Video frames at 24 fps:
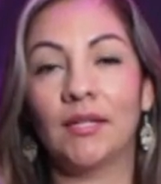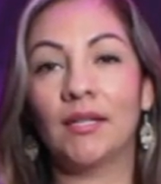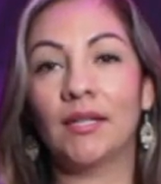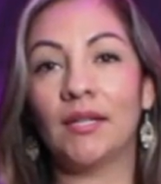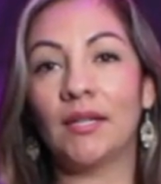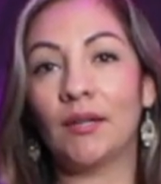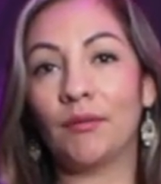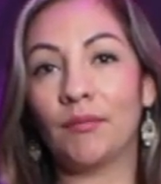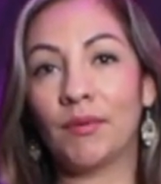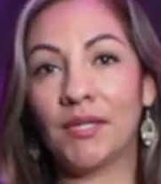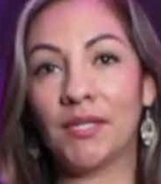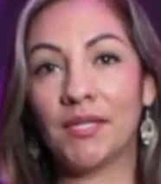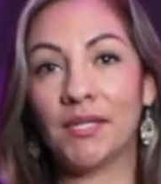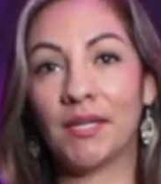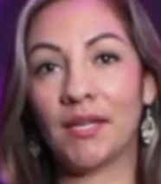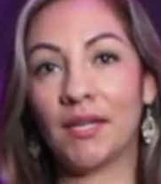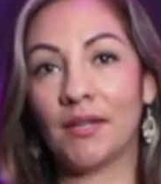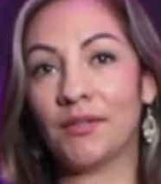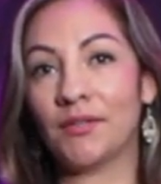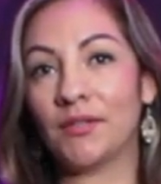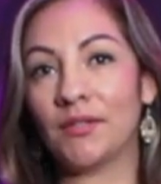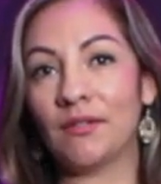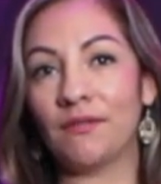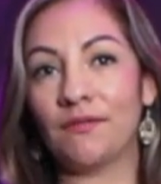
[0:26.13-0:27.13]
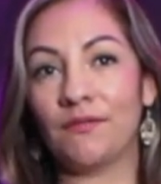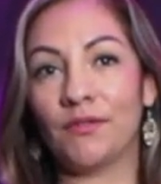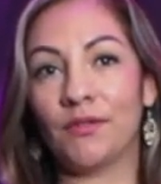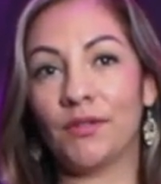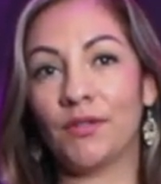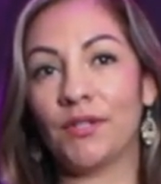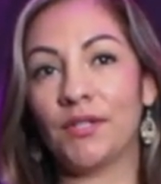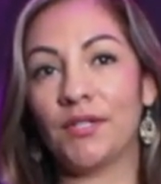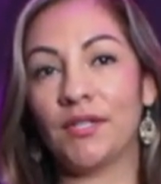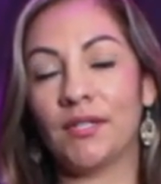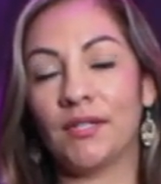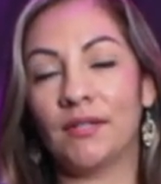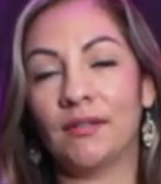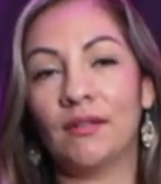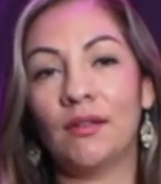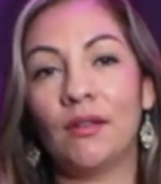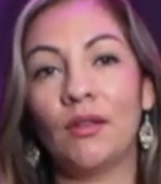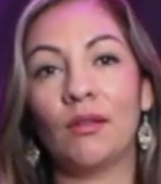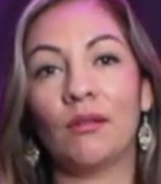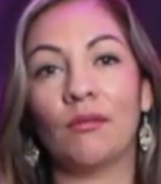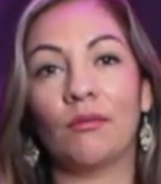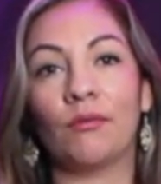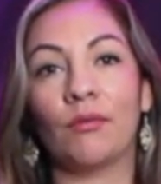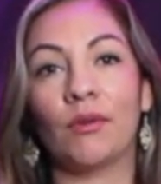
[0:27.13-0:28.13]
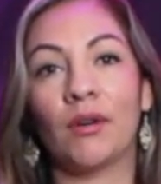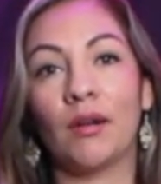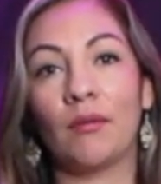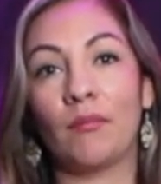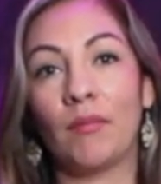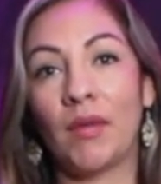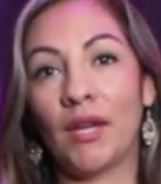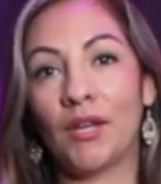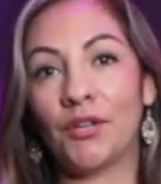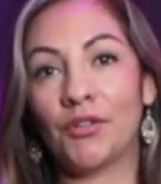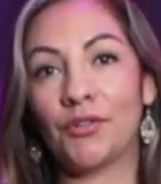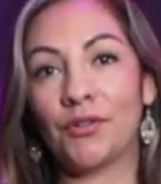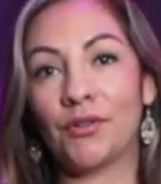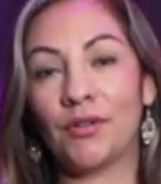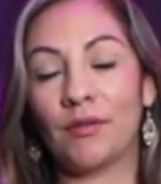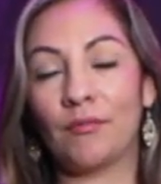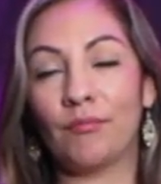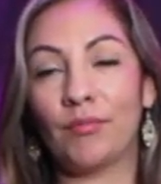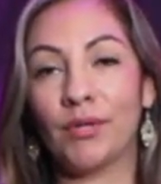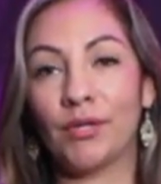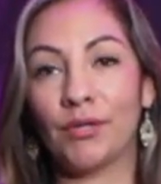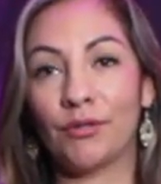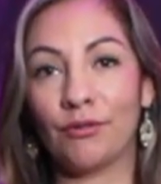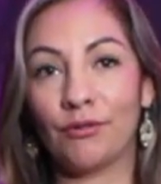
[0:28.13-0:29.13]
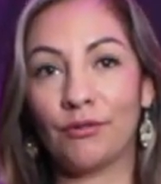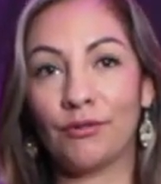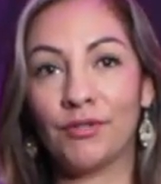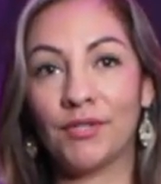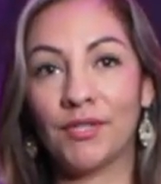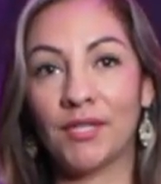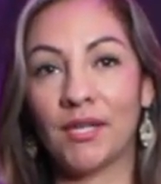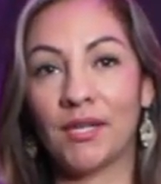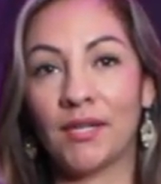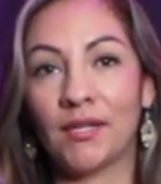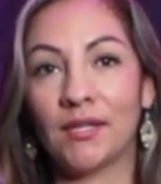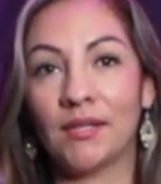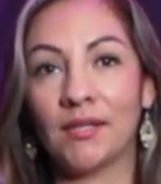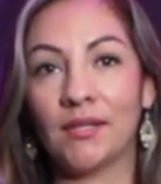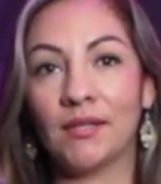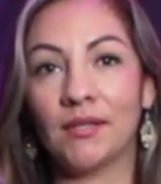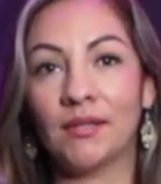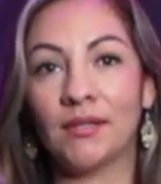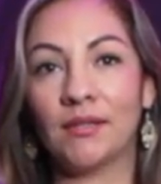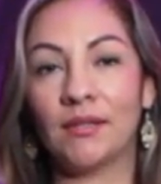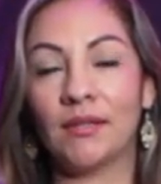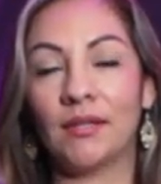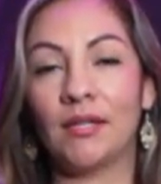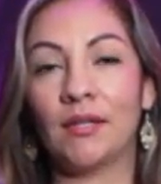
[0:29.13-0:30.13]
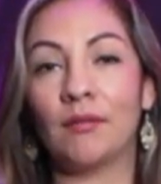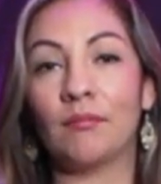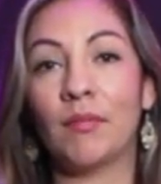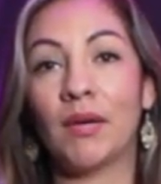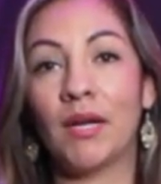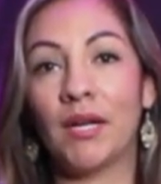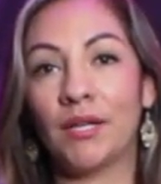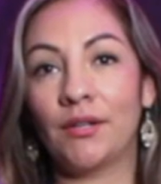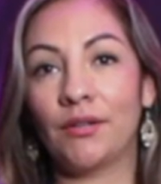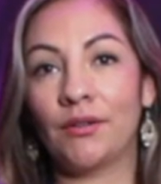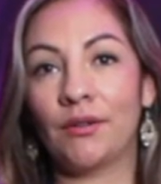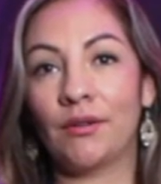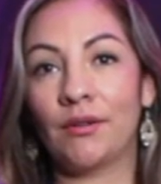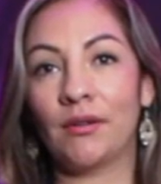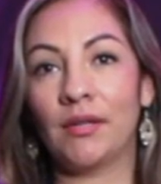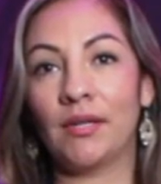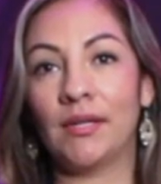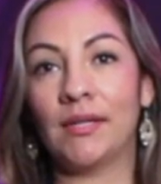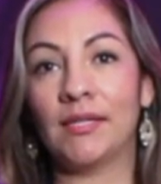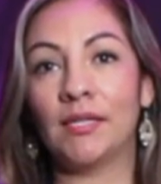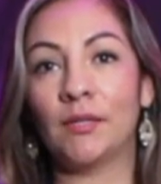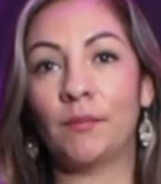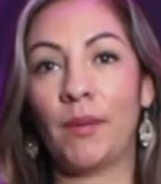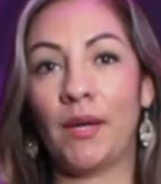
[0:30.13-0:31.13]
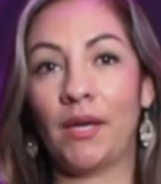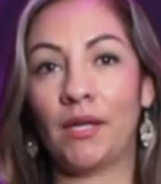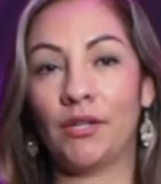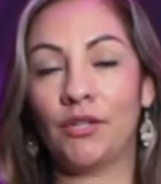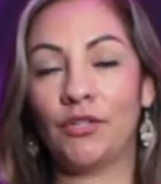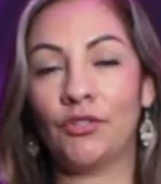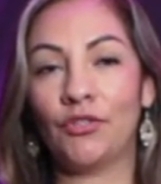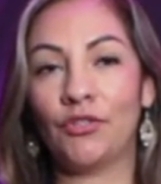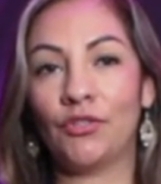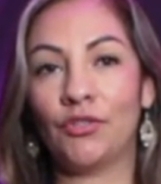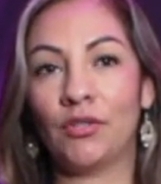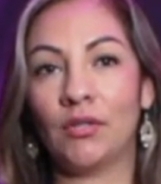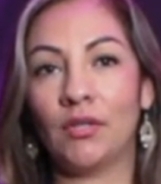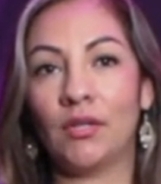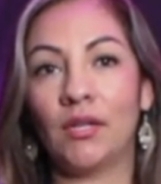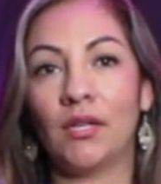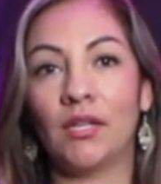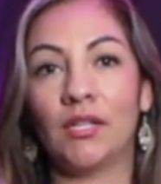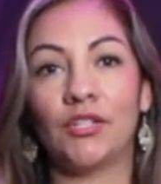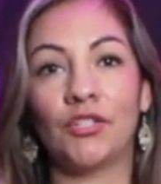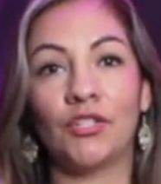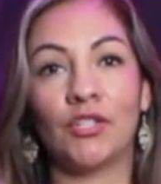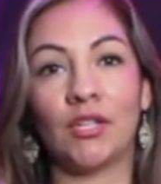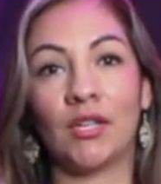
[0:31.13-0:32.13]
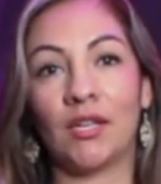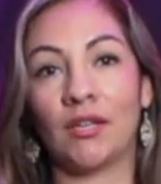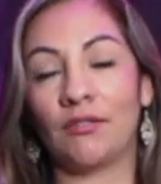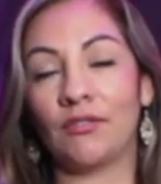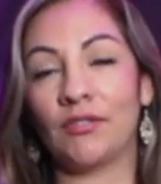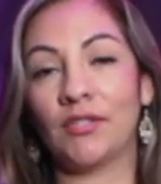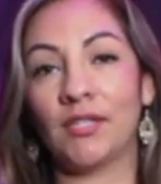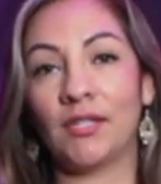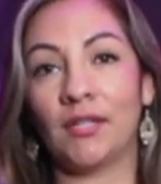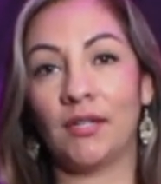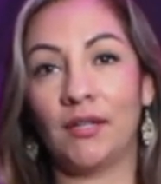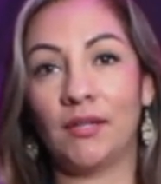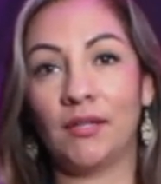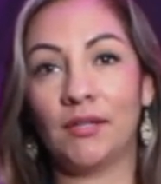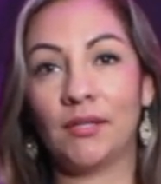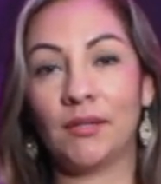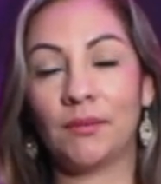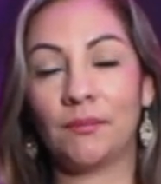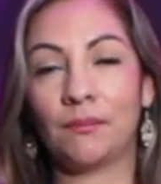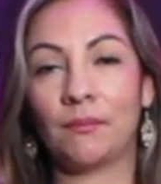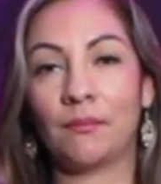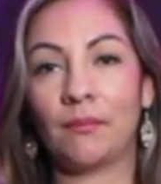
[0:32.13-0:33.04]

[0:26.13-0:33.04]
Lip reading: I went to Cal State Fullerton, where I majored in political science and minored in Spanish and Chicano studies.